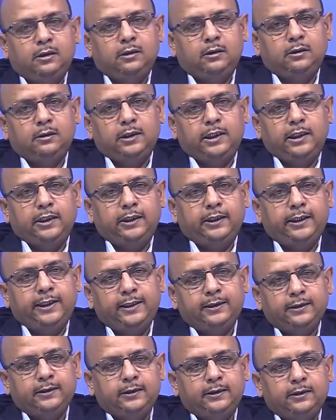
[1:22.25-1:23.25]
they are
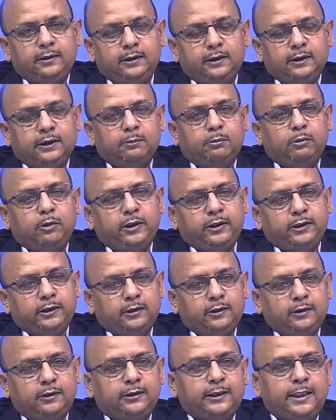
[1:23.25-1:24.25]
engaged in
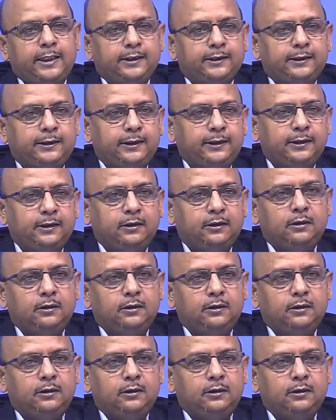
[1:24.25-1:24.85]
exploration statistics,